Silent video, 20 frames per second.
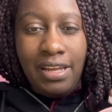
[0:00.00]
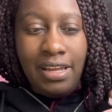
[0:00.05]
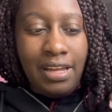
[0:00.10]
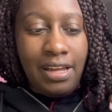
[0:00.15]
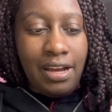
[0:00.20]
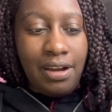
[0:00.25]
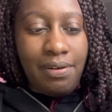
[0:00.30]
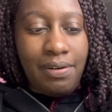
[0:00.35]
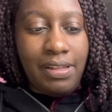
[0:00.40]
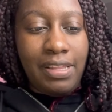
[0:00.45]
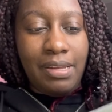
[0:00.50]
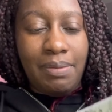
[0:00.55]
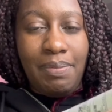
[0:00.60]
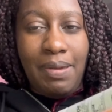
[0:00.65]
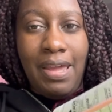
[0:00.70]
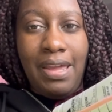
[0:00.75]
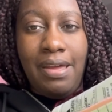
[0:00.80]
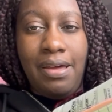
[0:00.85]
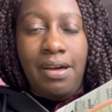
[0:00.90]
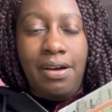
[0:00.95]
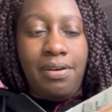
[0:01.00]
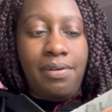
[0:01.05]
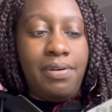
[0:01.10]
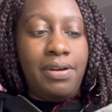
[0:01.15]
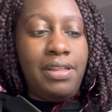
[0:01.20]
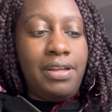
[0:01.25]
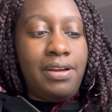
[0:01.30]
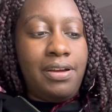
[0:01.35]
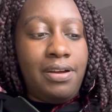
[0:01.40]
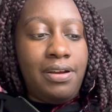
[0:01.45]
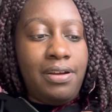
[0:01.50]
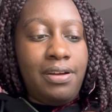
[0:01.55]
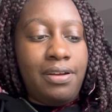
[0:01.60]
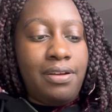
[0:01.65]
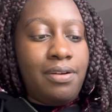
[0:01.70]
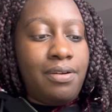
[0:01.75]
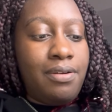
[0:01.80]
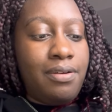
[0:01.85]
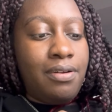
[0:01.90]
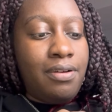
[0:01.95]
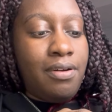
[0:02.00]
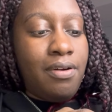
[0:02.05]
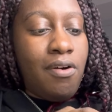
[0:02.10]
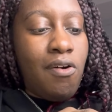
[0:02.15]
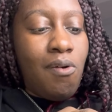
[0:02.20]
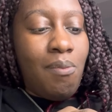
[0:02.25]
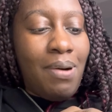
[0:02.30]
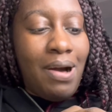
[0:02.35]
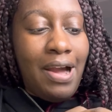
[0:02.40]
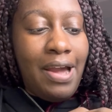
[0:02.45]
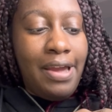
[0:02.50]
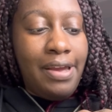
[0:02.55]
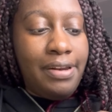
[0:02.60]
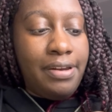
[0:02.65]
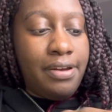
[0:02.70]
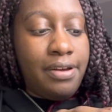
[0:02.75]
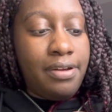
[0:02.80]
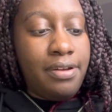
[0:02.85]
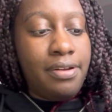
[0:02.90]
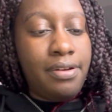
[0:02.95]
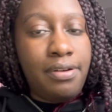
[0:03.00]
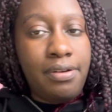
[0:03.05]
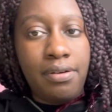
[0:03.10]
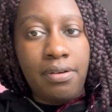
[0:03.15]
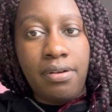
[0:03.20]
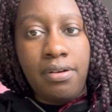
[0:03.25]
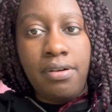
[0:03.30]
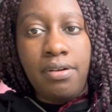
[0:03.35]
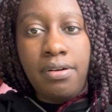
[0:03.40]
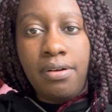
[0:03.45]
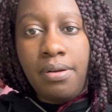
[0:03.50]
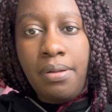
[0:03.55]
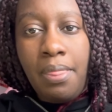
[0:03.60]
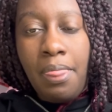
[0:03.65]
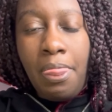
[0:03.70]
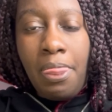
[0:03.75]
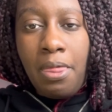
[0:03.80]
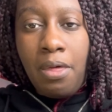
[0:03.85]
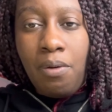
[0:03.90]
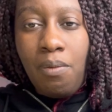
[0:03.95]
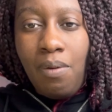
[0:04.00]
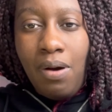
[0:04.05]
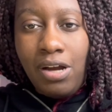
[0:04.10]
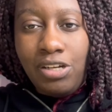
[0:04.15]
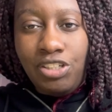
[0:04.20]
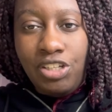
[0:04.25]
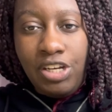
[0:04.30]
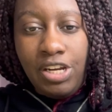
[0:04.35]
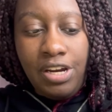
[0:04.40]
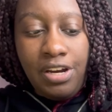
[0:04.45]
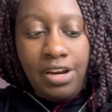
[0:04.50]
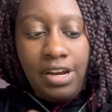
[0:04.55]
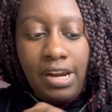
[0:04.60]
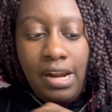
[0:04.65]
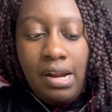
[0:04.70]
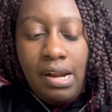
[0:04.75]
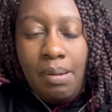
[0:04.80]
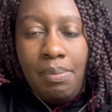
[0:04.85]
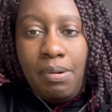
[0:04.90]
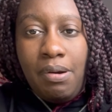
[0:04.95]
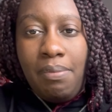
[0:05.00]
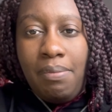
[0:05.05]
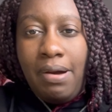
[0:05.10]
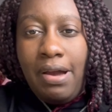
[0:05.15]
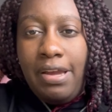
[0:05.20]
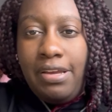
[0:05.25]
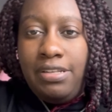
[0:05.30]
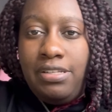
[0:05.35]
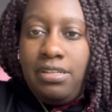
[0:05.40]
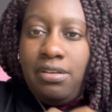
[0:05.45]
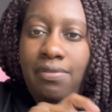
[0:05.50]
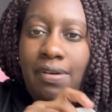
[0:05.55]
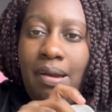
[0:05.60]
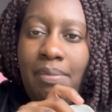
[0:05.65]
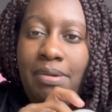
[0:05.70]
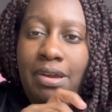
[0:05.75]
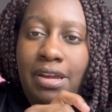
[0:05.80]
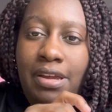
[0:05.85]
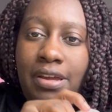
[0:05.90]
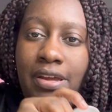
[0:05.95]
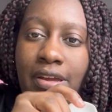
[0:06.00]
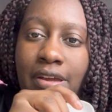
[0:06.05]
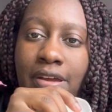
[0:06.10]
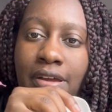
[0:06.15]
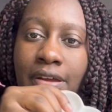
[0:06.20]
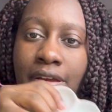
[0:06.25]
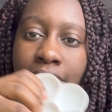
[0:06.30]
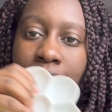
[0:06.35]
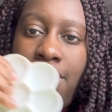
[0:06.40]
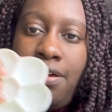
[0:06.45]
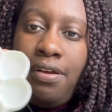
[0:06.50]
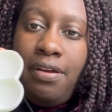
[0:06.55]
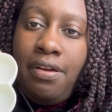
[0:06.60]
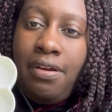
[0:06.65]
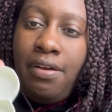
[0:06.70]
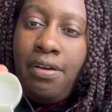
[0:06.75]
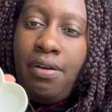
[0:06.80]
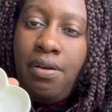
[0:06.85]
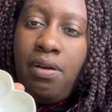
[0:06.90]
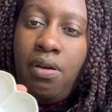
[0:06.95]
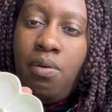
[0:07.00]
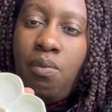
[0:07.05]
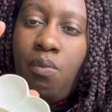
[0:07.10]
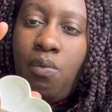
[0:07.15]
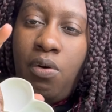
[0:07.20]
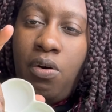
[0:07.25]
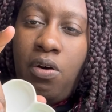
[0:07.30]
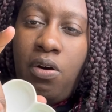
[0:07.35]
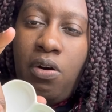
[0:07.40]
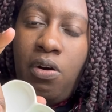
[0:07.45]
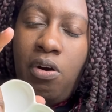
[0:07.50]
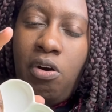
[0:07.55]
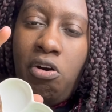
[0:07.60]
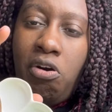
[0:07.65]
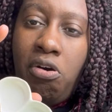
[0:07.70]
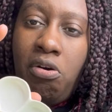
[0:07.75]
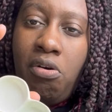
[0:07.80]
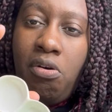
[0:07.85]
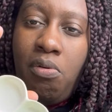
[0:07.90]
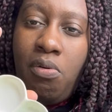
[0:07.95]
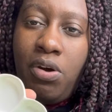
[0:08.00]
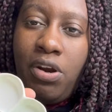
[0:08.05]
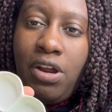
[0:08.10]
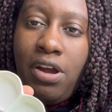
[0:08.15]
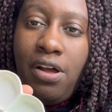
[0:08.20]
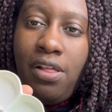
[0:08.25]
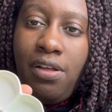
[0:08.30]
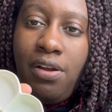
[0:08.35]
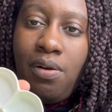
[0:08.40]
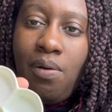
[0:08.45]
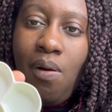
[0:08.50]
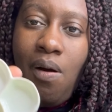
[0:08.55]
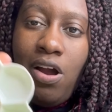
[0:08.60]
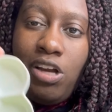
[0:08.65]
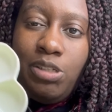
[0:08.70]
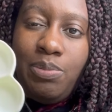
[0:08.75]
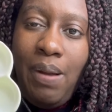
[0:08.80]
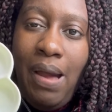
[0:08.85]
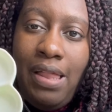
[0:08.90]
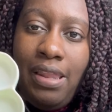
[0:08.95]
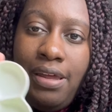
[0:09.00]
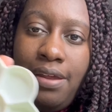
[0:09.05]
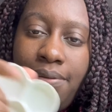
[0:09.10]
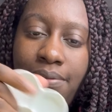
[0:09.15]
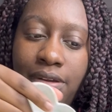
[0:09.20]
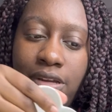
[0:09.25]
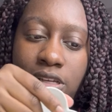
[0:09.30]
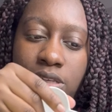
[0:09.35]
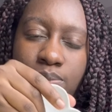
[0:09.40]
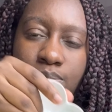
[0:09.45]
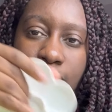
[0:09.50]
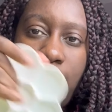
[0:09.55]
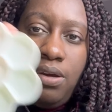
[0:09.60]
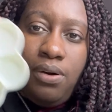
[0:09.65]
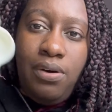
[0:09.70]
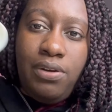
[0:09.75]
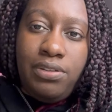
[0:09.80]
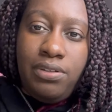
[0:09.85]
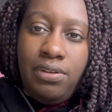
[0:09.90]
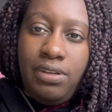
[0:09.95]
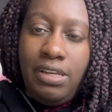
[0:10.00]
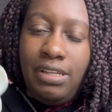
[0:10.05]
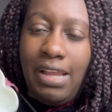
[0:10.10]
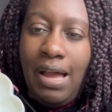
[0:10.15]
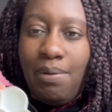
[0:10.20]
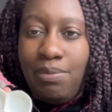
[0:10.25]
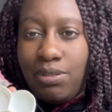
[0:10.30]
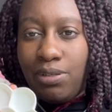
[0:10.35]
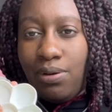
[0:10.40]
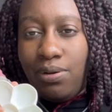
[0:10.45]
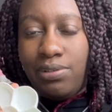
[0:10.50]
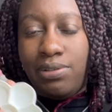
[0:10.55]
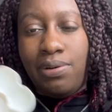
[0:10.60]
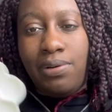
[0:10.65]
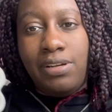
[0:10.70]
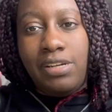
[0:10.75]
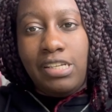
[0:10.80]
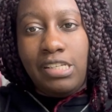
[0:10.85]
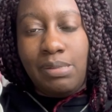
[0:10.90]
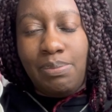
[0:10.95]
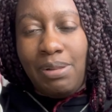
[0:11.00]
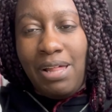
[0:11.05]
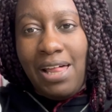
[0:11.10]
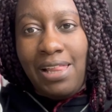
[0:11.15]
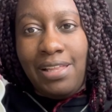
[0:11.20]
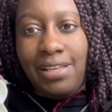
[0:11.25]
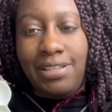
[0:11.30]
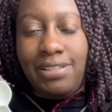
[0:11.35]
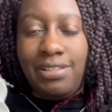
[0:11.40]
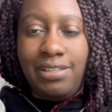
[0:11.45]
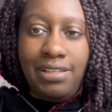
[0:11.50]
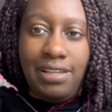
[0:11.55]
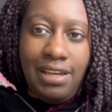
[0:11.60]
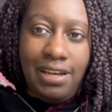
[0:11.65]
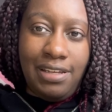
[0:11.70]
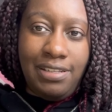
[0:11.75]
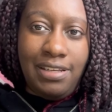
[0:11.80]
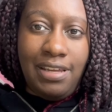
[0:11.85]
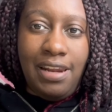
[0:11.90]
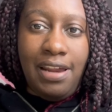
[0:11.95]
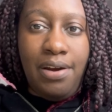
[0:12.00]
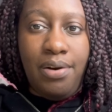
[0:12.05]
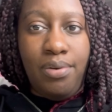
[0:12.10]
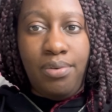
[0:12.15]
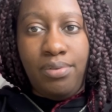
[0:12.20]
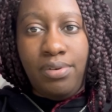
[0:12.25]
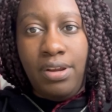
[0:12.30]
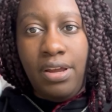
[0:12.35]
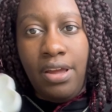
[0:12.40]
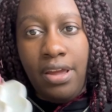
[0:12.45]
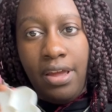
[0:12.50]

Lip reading: acrylic Holbein gouache in here, and then I put my ceramic watercolor gouache palette because we also need that. Was also on the supply list. Like I said, I own